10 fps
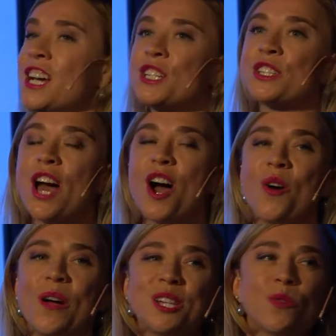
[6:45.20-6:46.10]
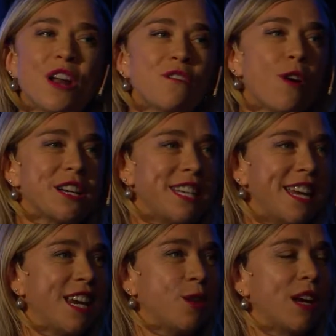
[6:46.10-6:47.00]
So in
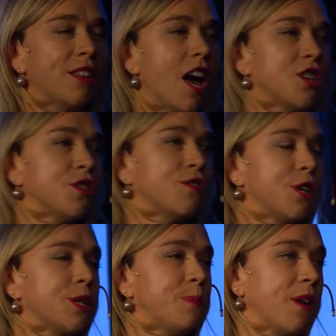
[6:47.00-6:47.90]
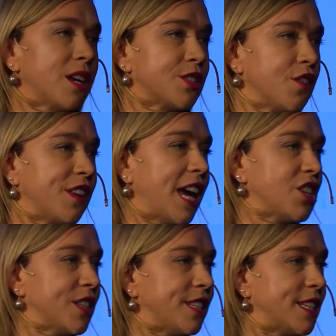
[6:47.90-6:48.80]
2014, we launched the first building
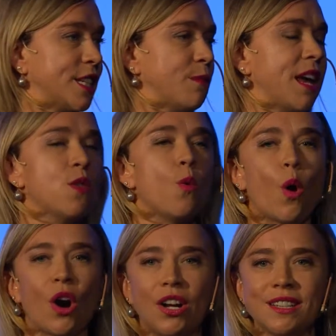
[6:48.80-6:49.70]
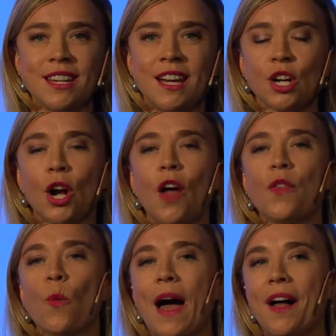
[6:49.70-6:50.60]
certification system in the world called
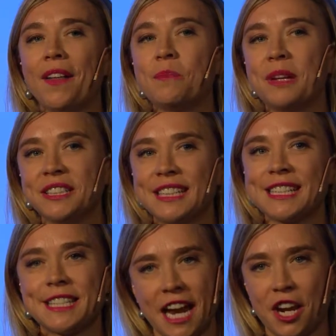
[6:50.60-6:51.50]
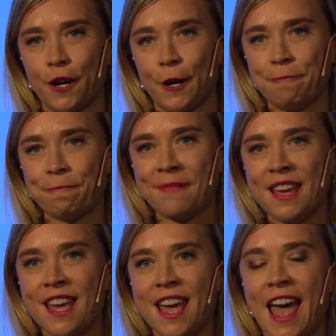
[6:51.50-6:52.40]
the Well Building Standard.
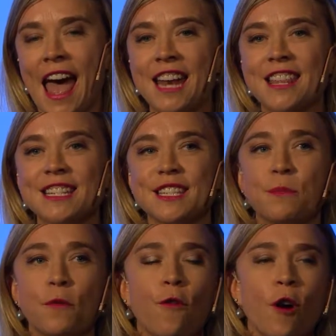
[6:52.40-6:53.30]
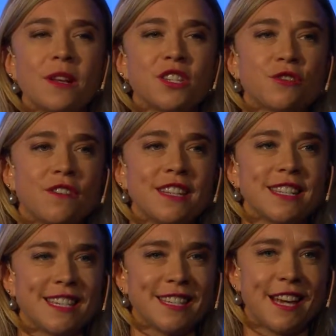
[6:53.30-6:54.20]
And this is a performance-driven
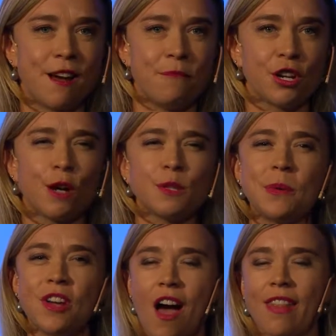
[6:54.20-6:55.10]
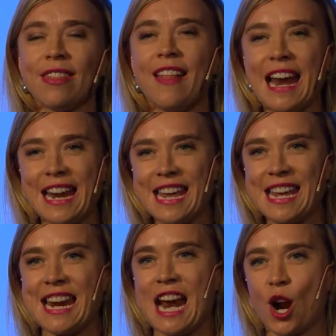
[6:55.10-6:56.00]
system that goes beyond lighting
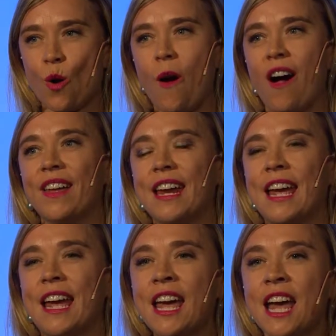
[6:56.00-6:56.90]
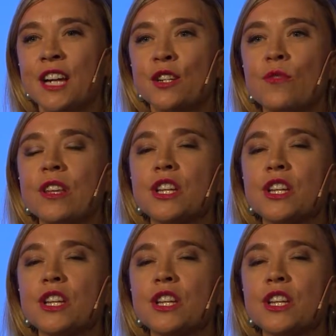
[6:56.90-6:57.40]
and air quality to really